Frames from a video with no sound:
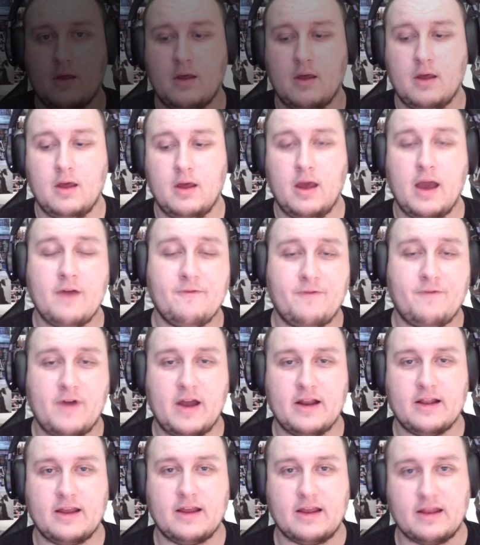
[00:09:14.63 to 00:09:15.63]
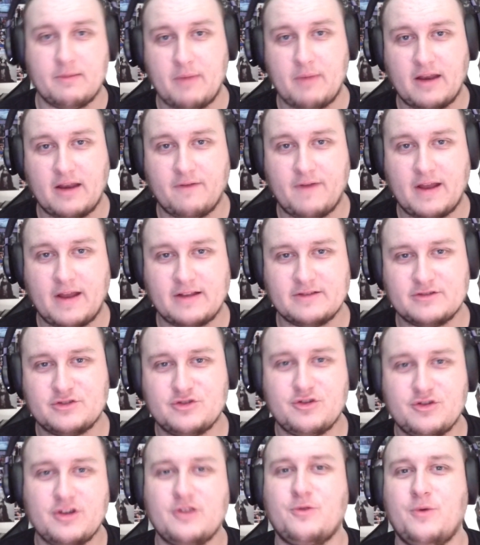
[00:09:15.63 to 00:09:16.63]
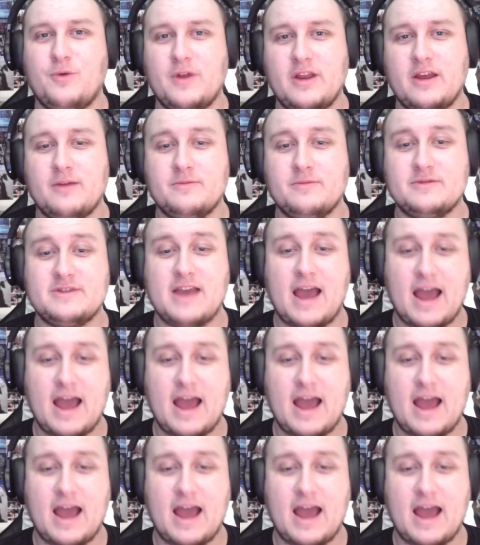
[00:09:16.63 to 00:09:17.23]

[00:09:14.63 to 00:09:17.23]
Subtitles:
And finally, in the main event, Trick Williams